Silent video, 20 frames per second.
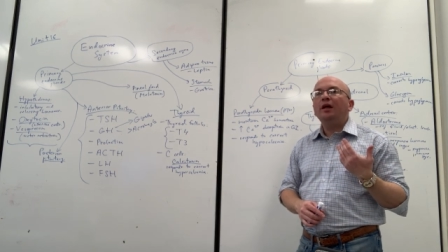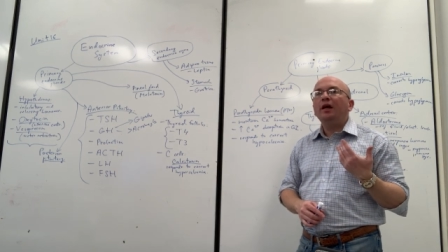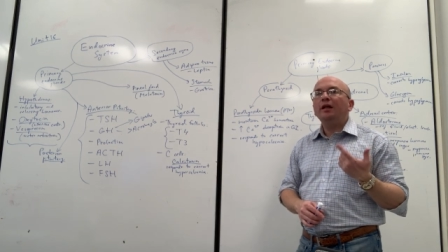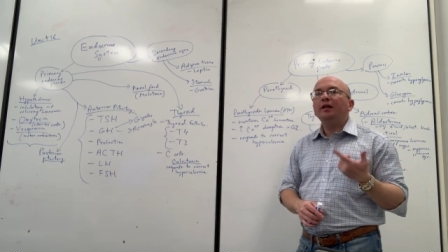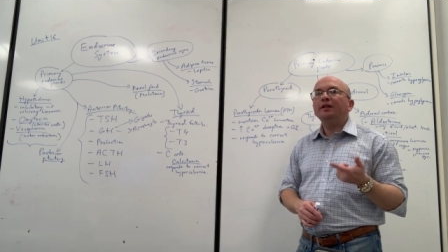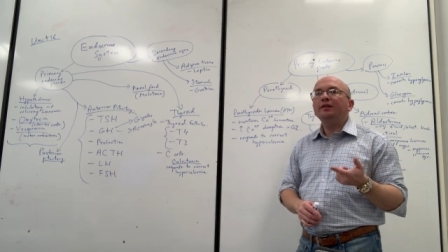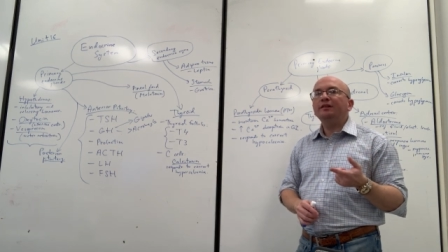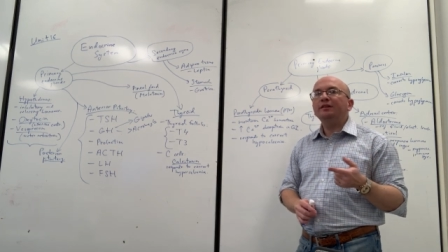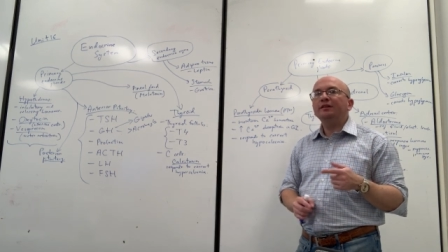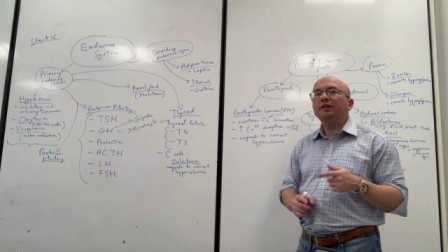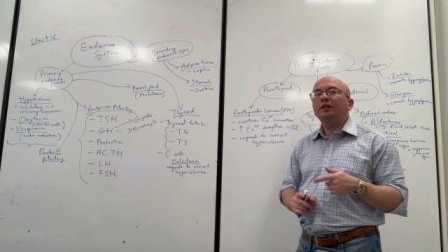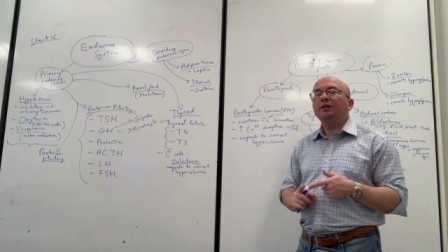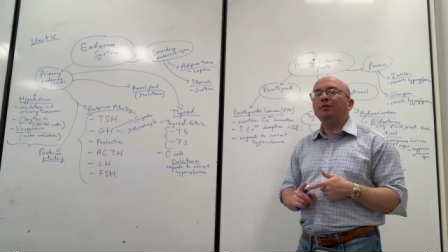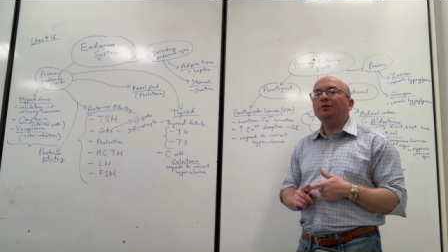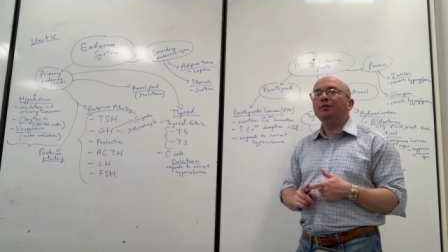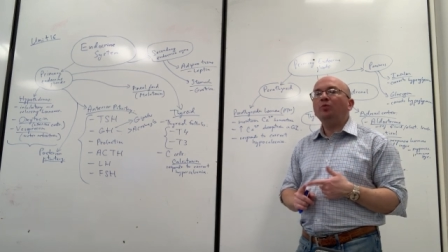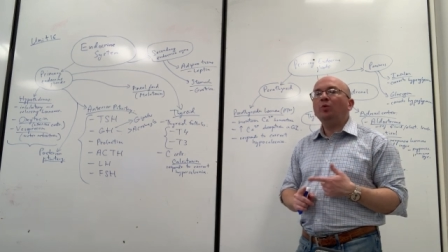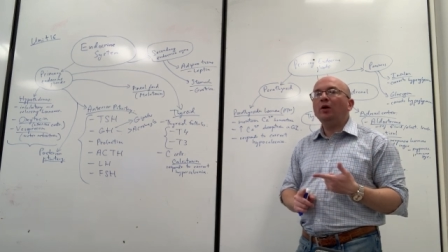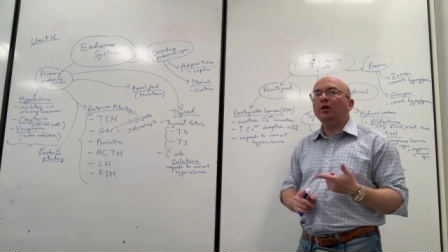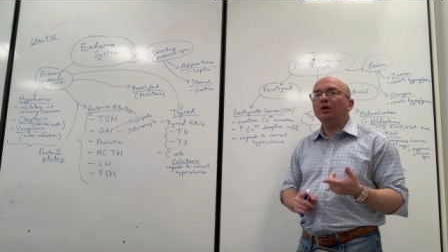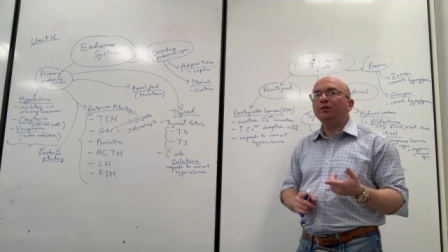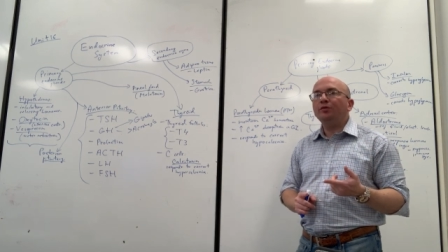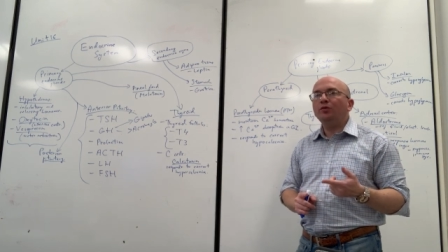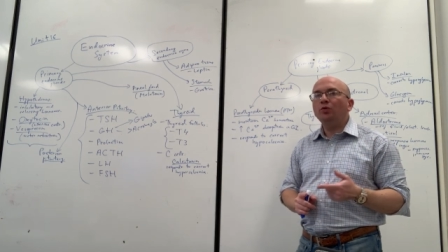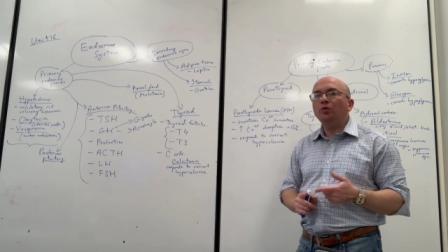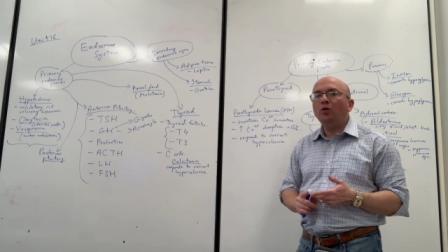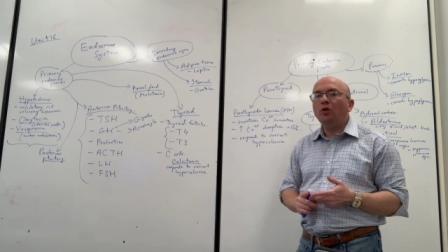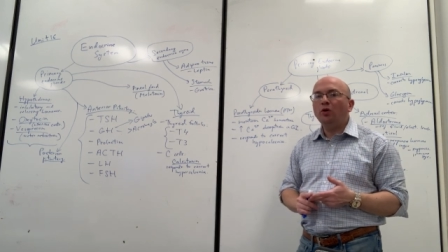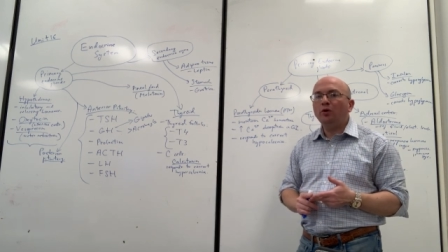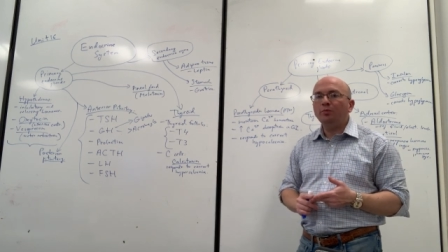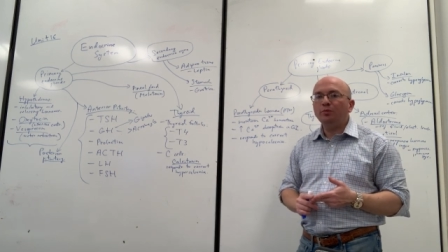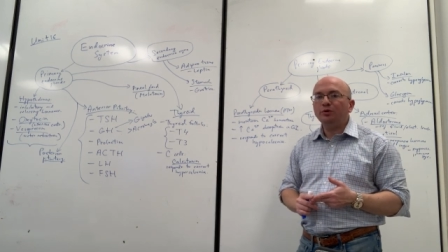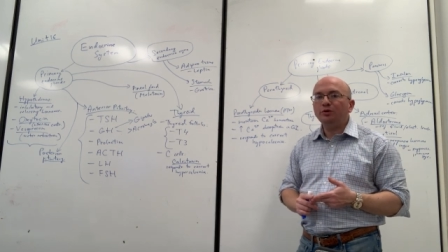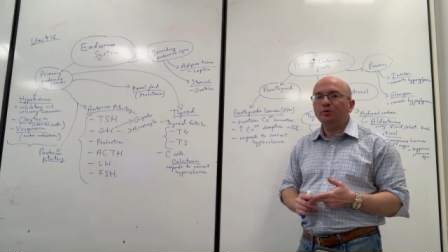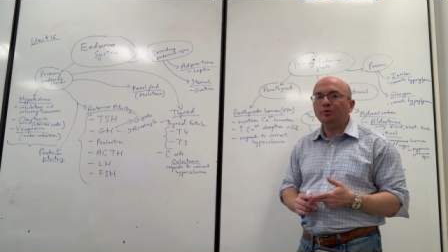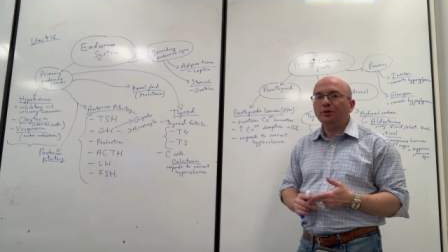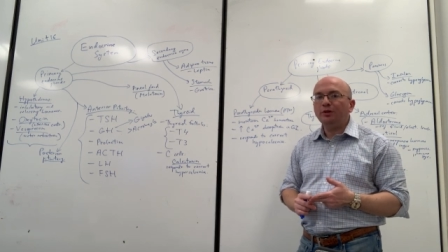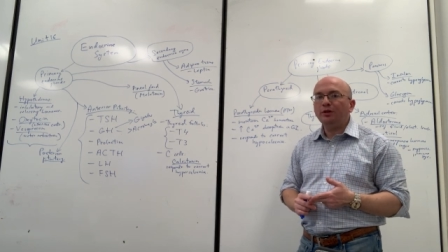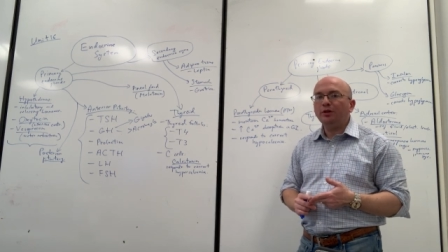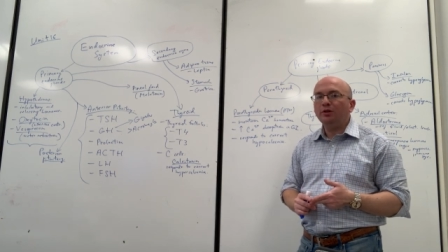And this is going to be one of two
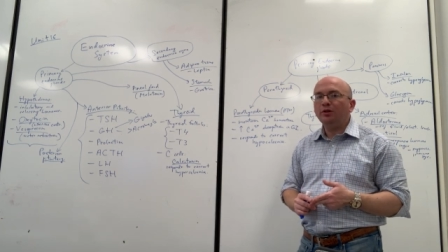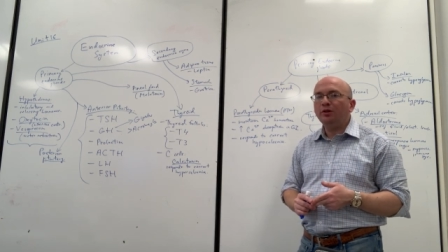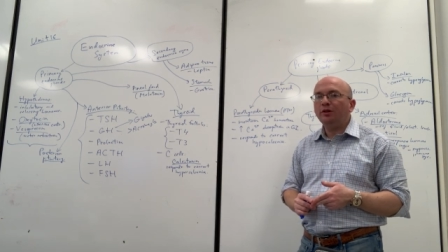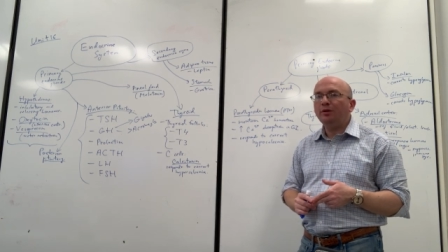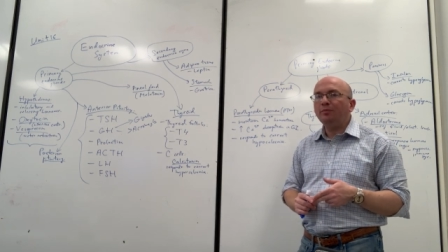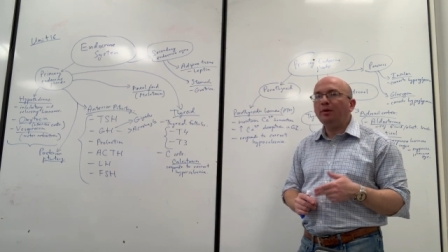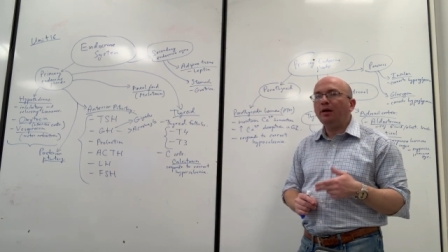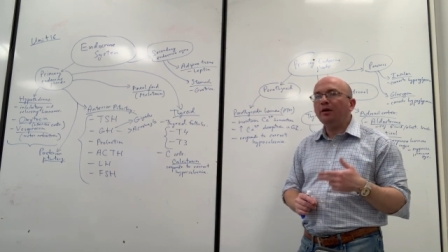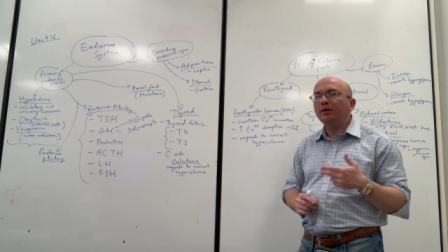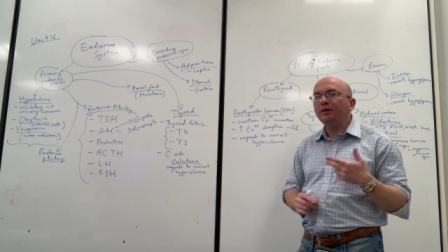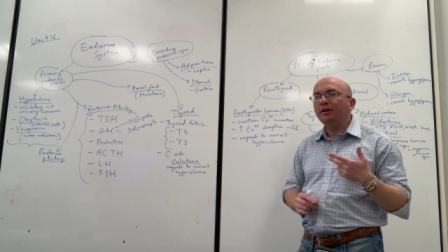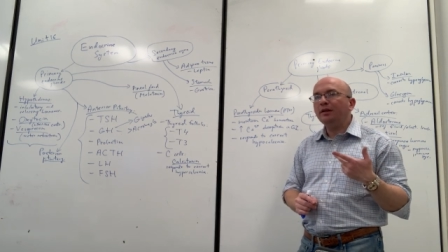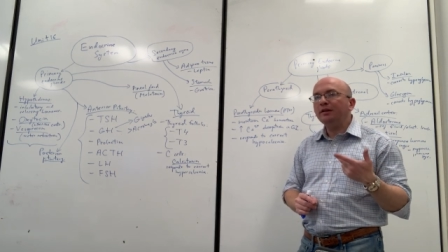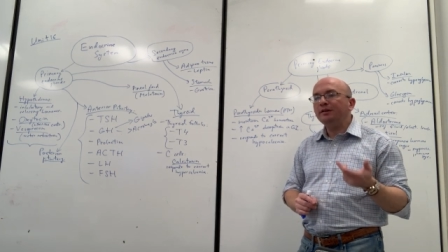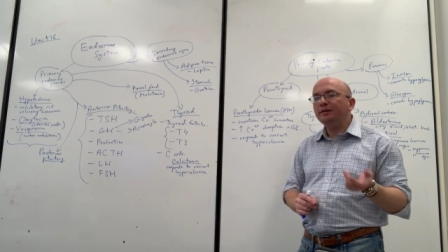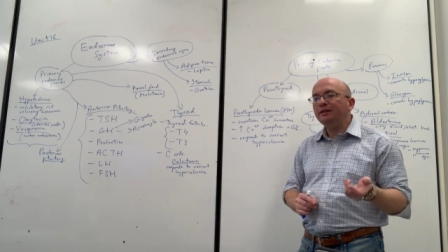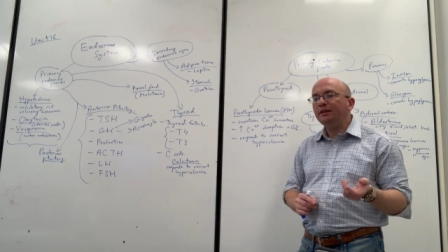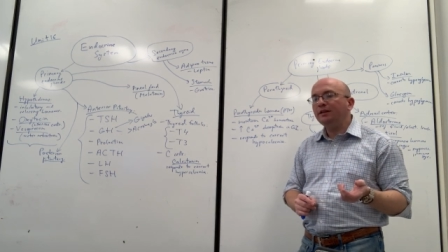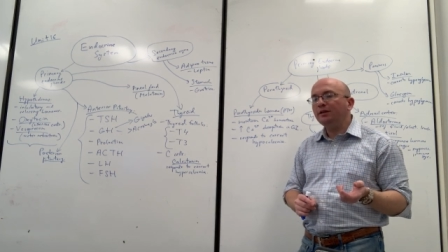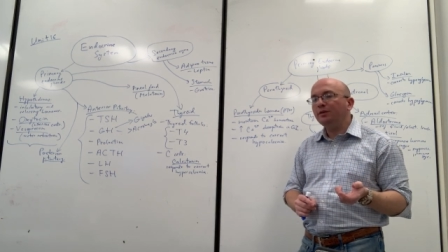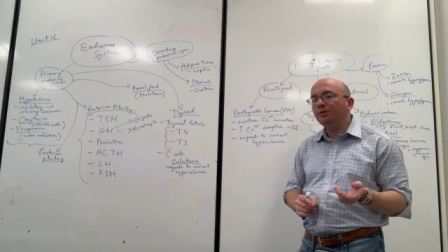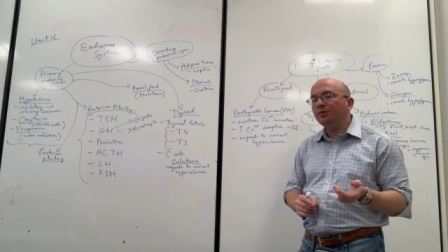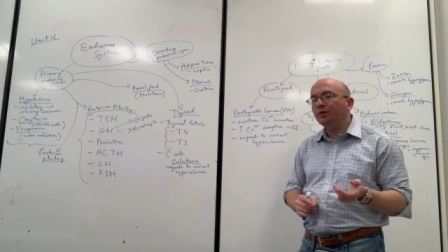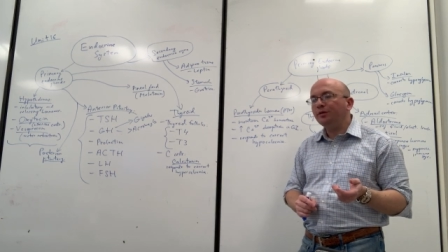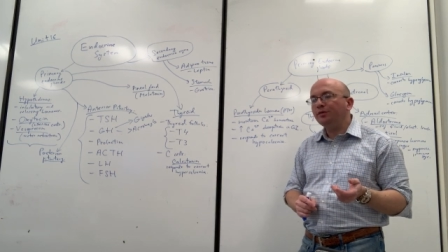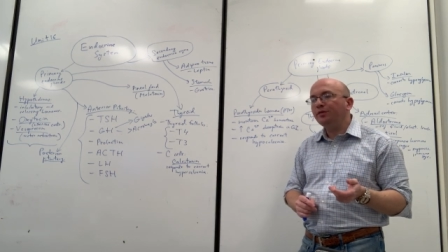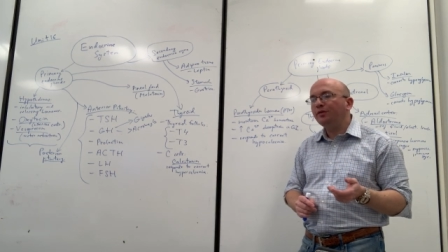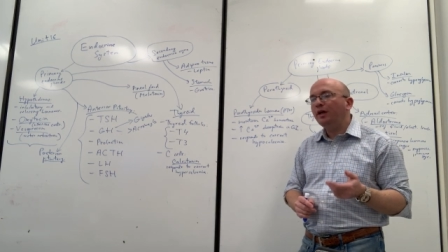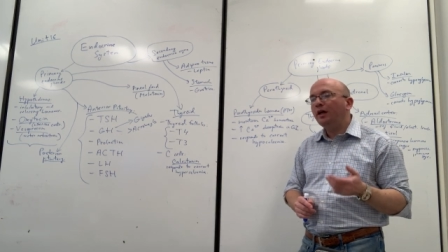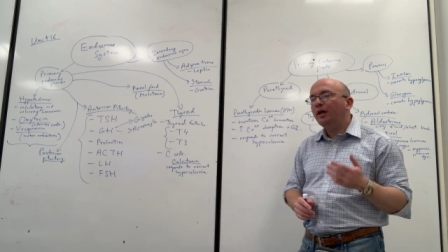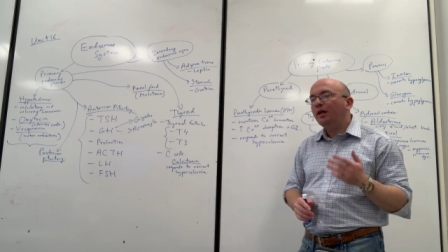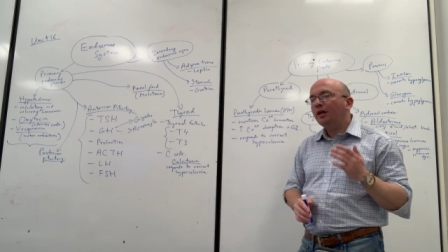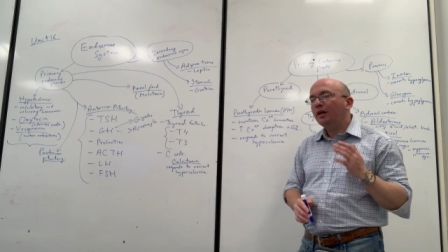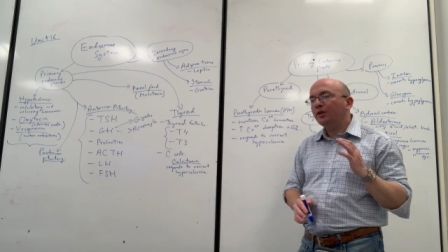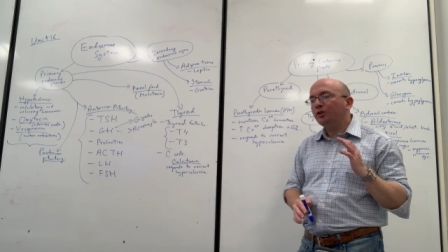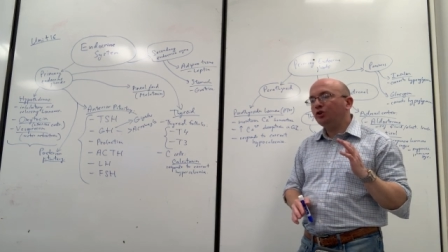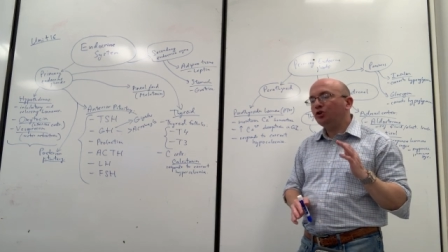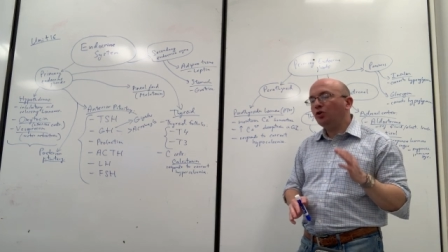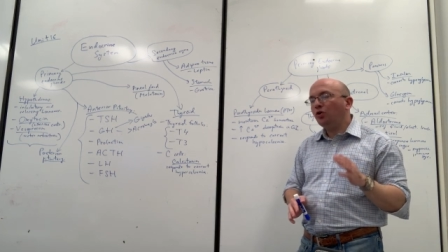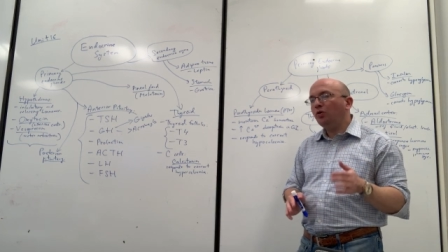hormones we're going to learn about that deal with
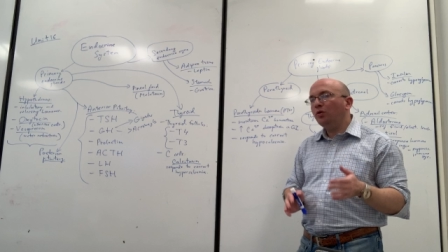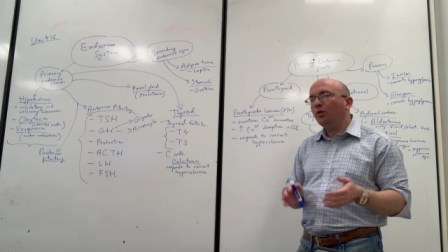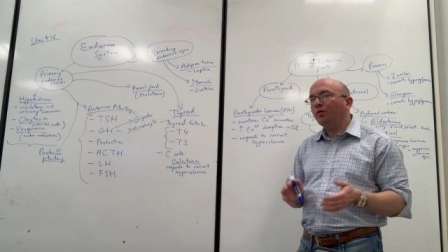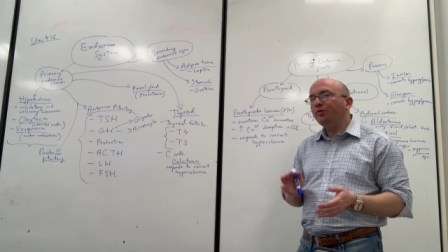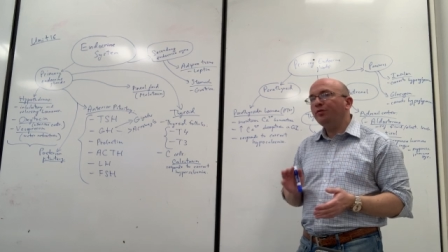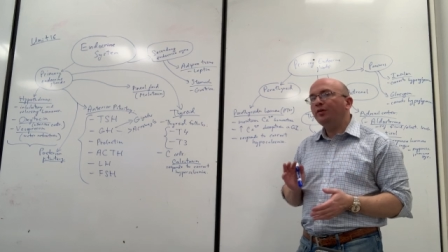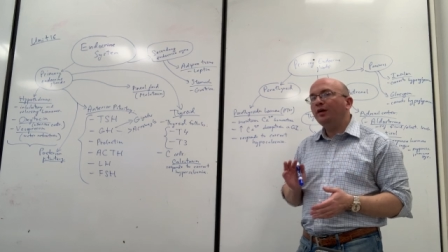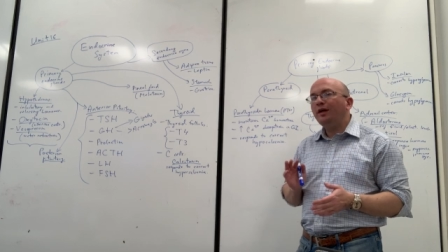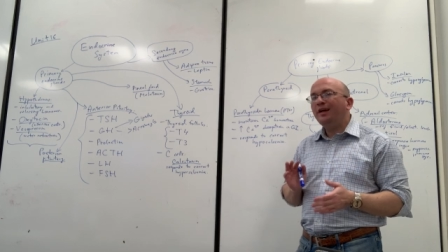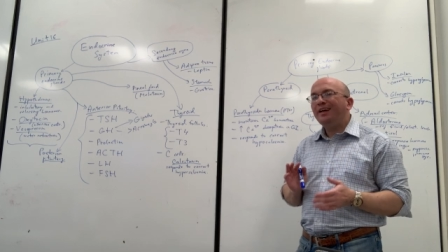control of